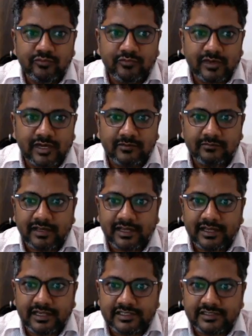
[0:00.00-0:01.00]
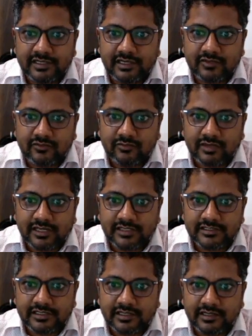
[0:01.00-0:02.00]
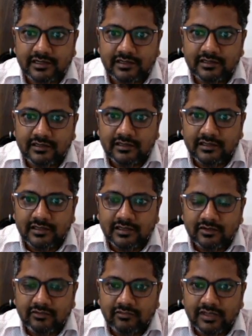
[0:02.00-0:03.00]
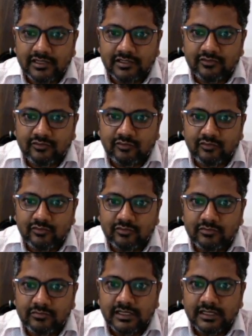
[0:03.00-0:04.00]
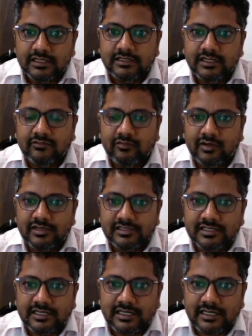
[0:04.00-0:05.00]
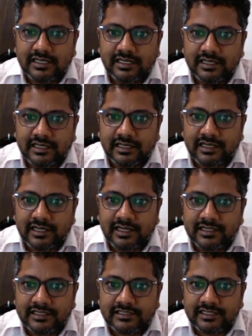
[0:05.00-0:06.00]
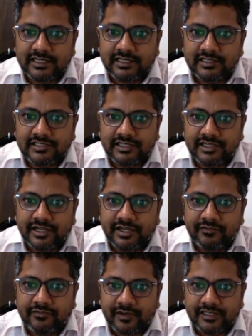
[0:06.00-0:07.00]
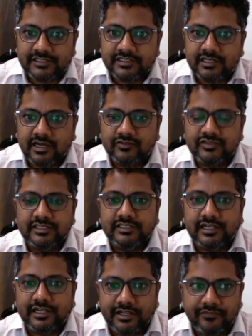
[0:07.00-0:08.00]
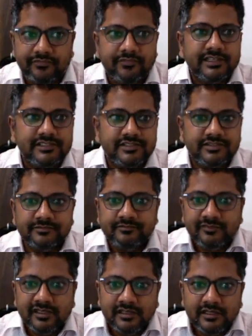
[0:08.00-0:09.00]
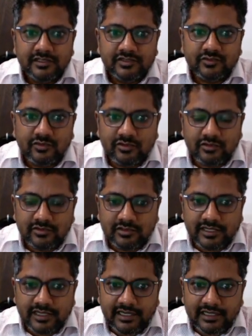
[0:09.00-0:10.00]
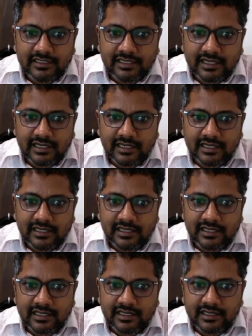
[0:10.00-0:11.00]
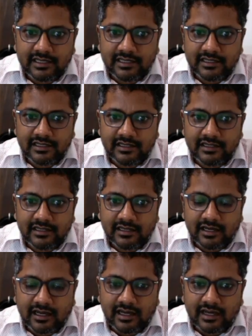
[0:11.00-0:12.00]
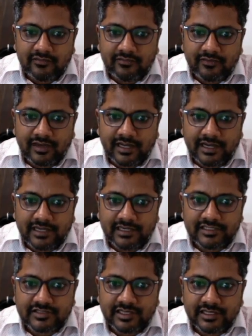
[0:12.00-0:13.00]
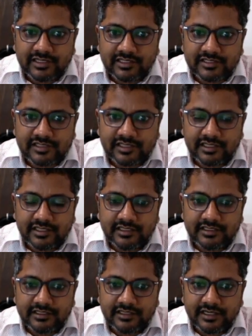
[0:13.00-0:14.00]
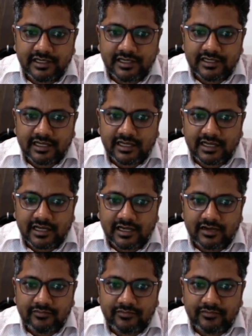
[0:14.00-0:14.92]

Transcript: from NaCl to KCl? When you move, then what is the lattice energy difference? Now see the difference. So delta of lattice energy, delta of